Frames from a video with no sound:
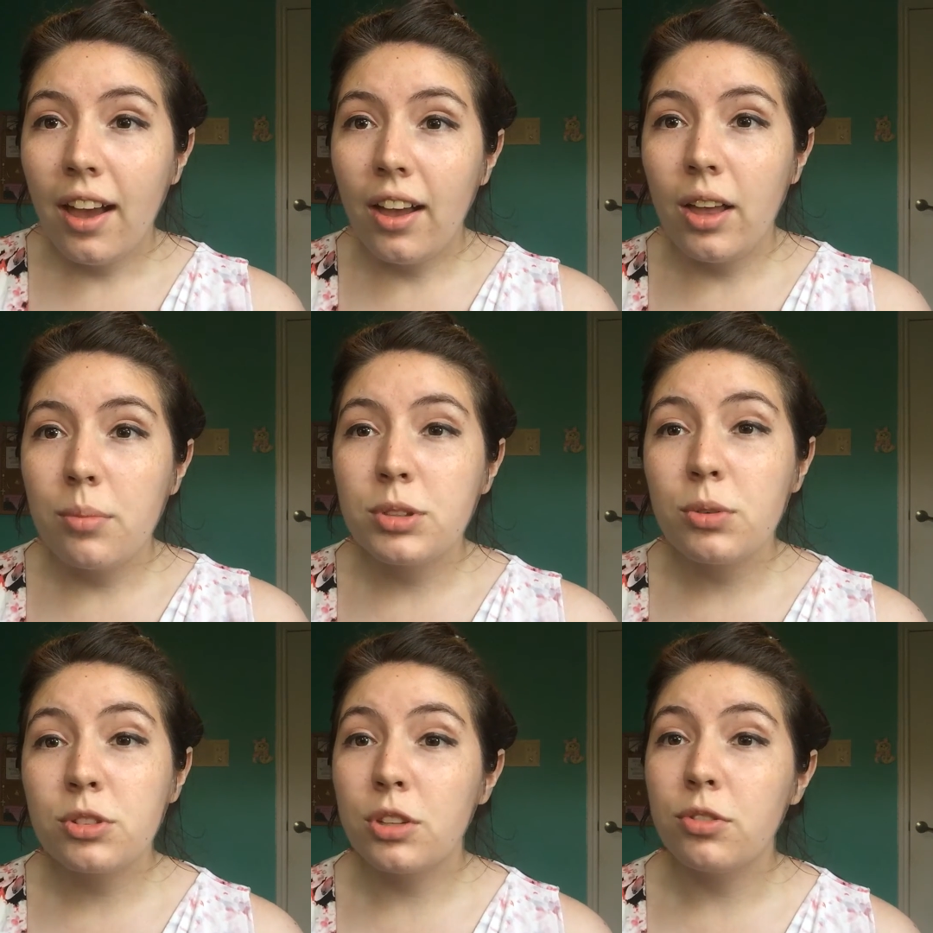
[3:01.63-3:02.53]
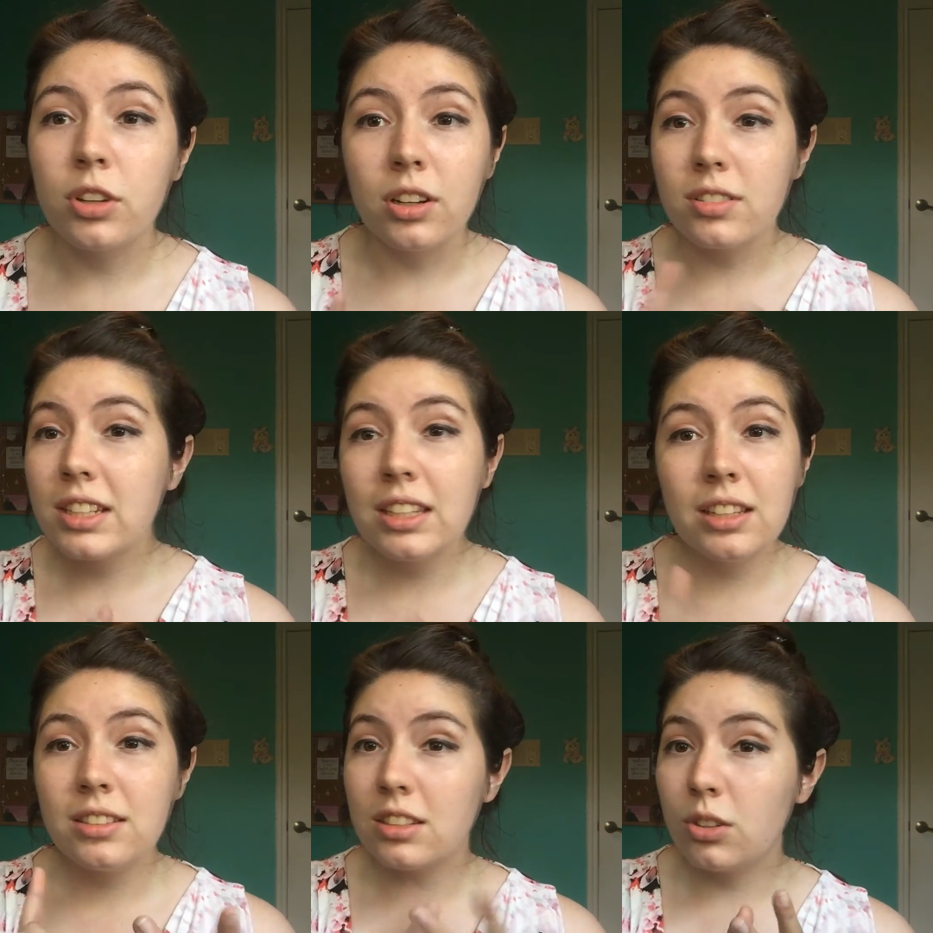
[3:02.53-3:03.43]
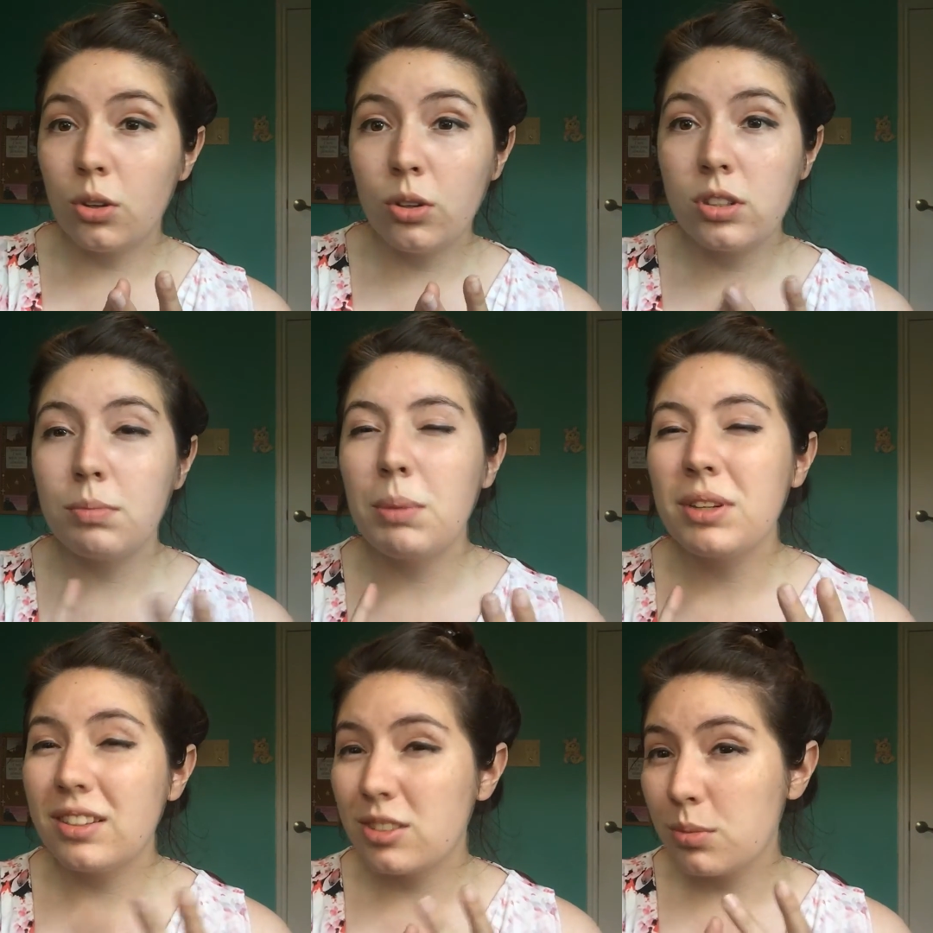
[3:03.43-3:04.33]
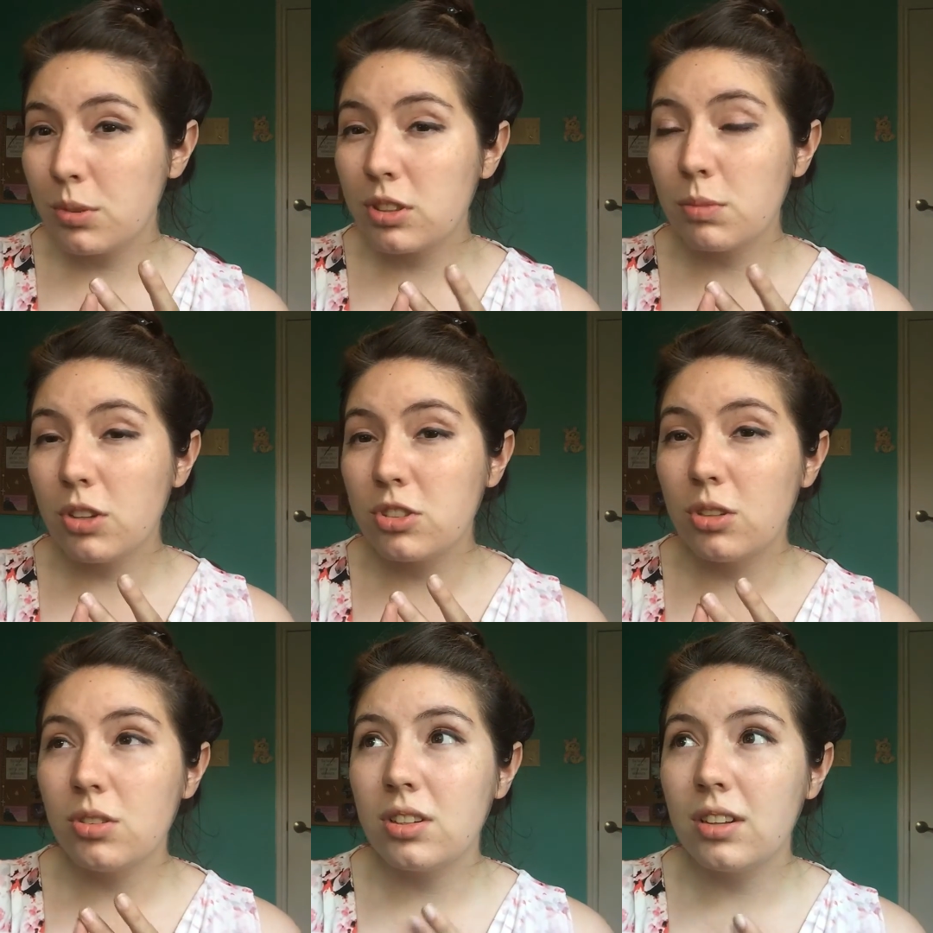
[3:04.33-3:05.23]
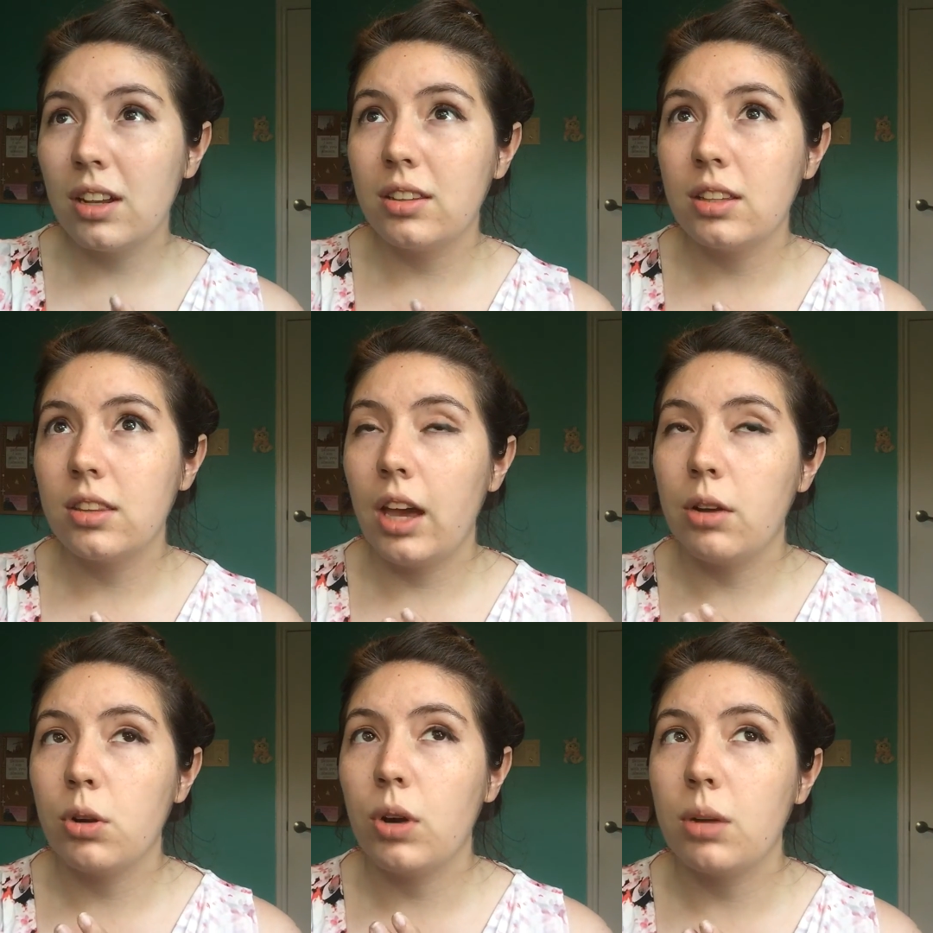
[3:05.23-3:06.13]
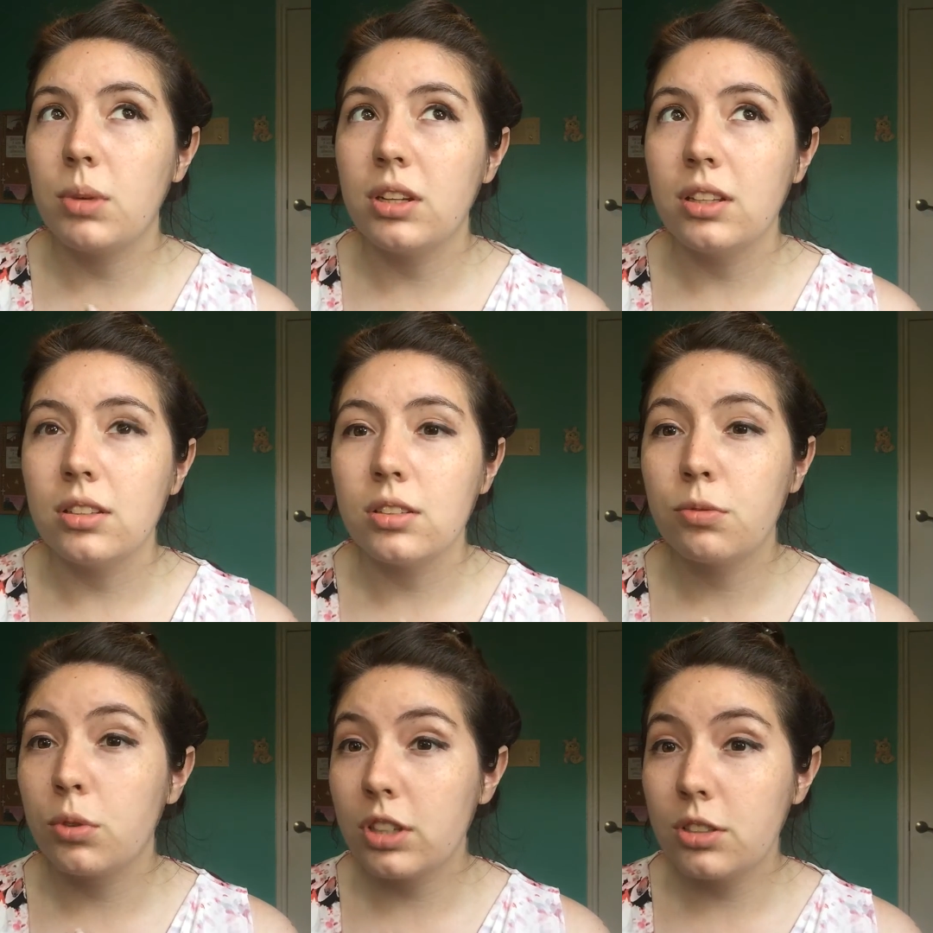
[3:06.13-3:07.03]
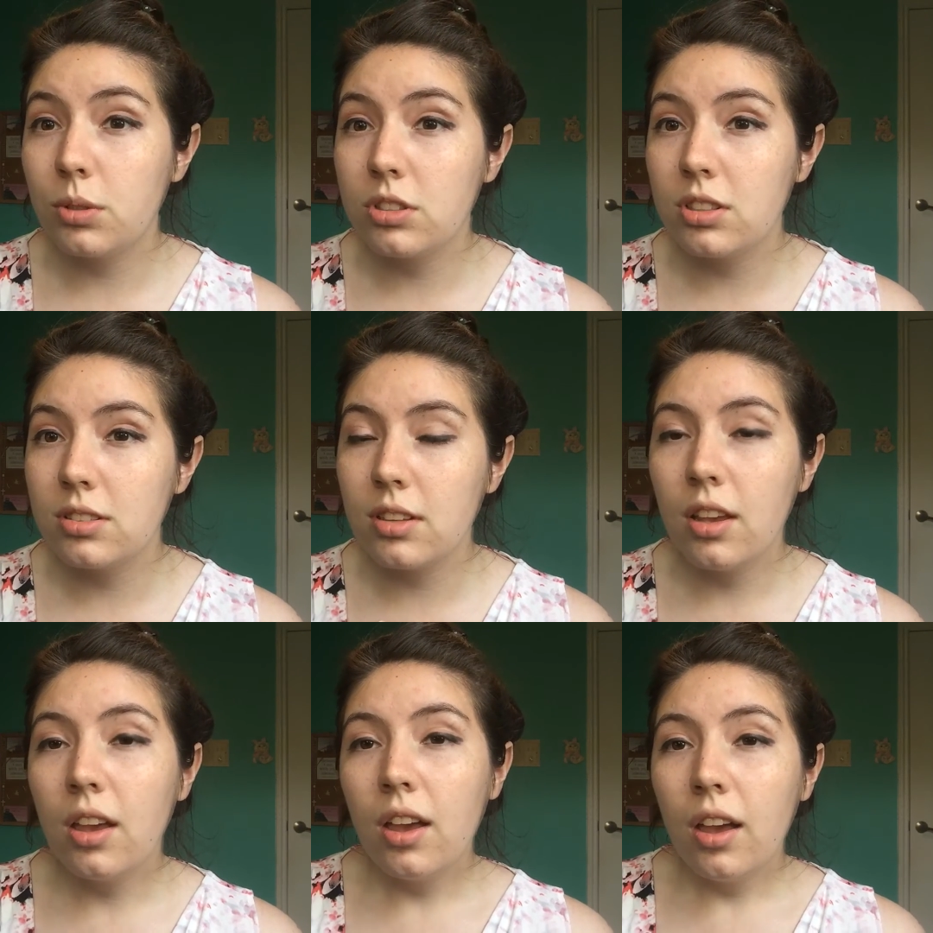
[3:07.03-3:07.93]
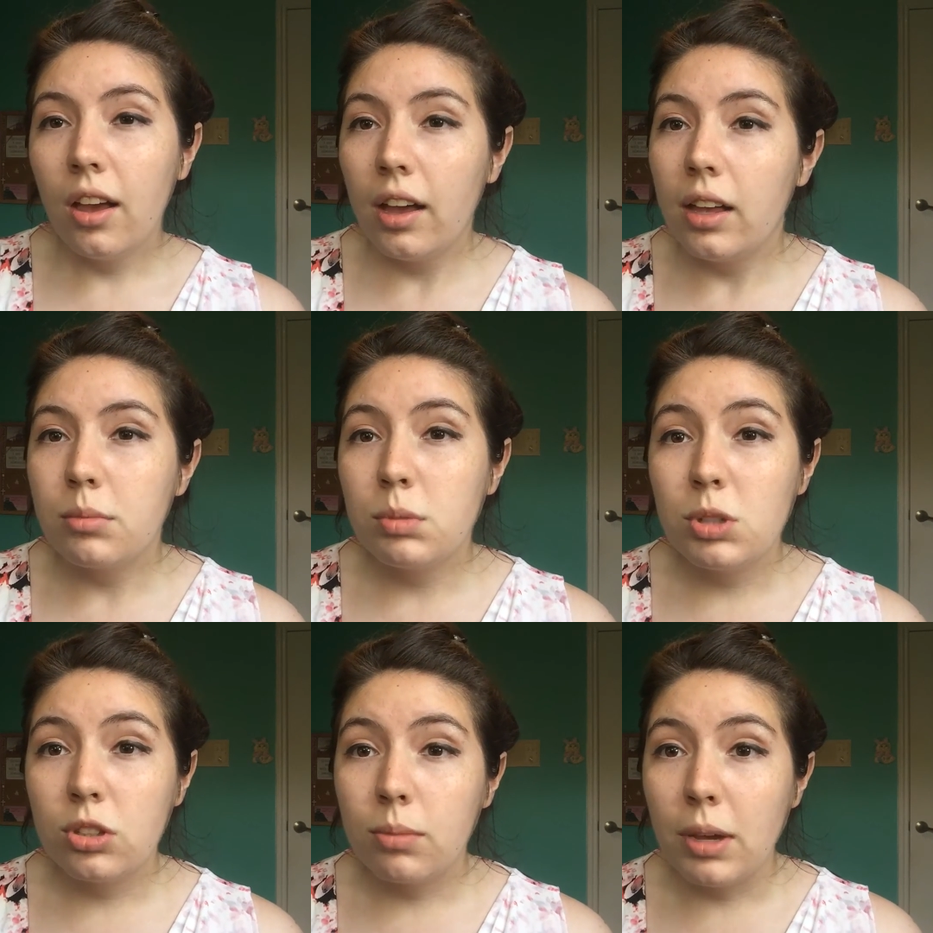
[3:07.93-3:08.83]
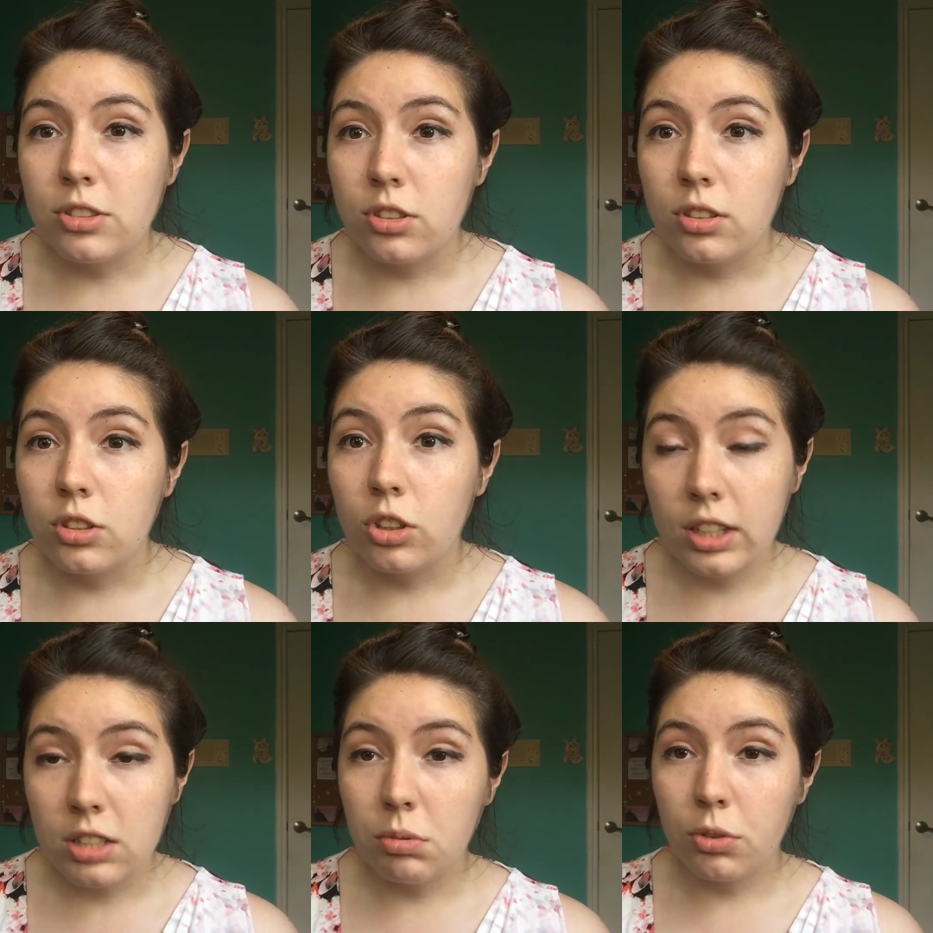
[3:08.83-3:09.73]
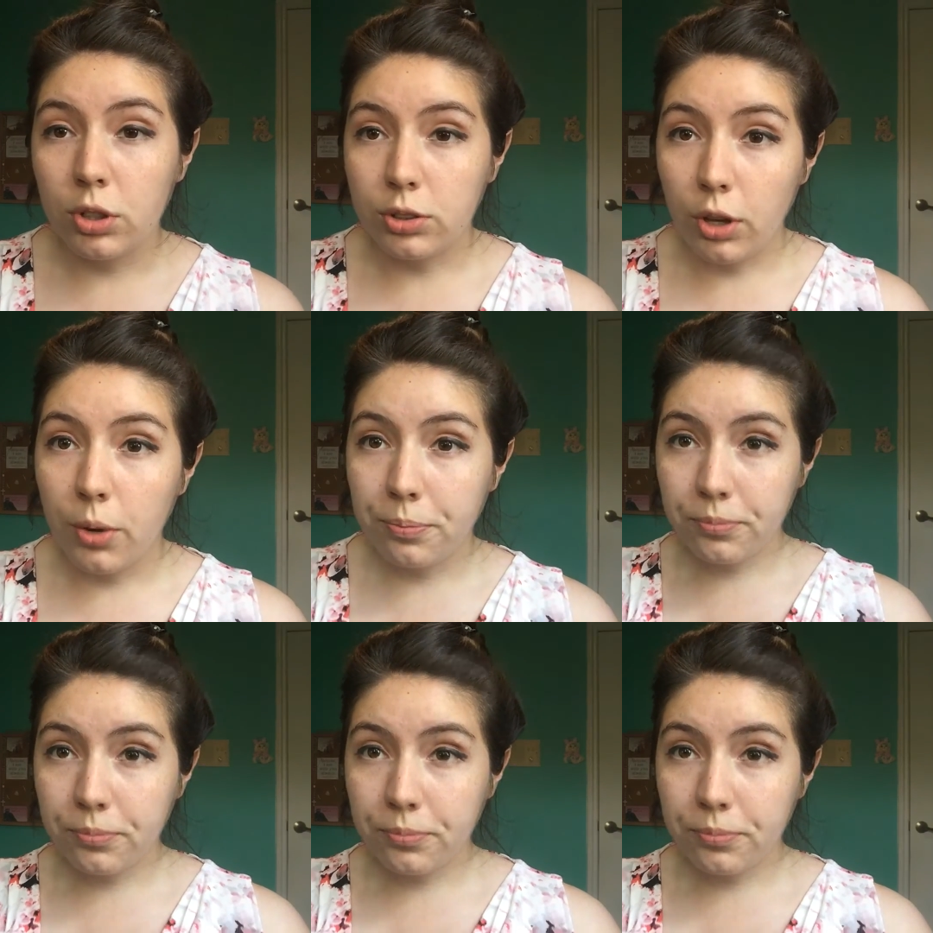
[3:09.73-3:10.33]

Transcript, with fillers: Um, so it's good for teens, adults, maybe not super small children. I think the height requirement is forty-two inches. Um, so be sure to measure your kids before you go,